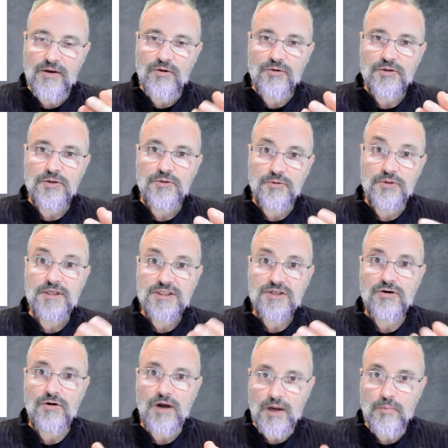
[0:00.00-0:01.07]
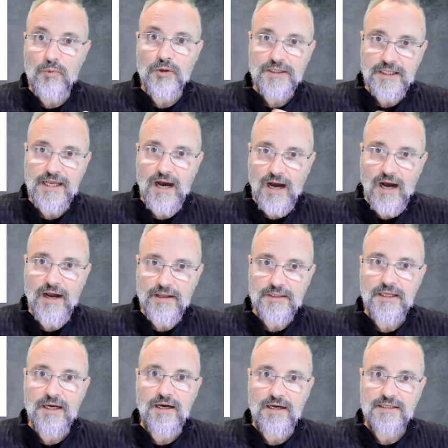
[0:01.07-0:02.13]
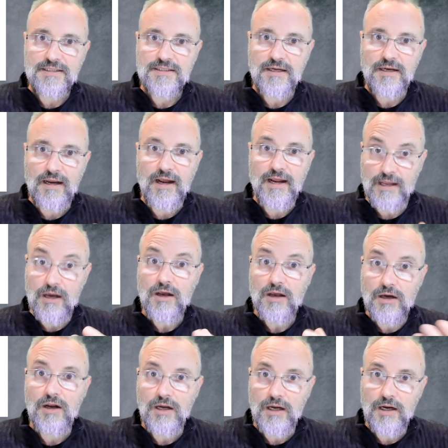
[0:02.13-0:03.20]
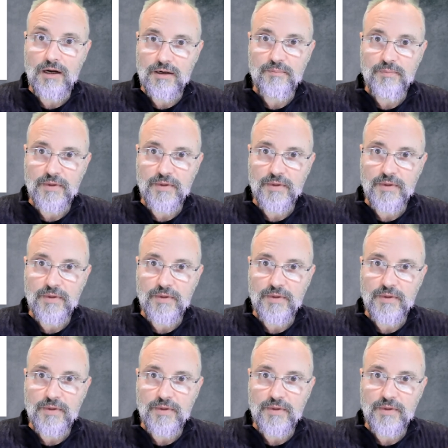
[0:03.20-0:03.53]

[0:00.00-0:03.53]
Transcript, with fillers: in order to describe what the eye does, like color.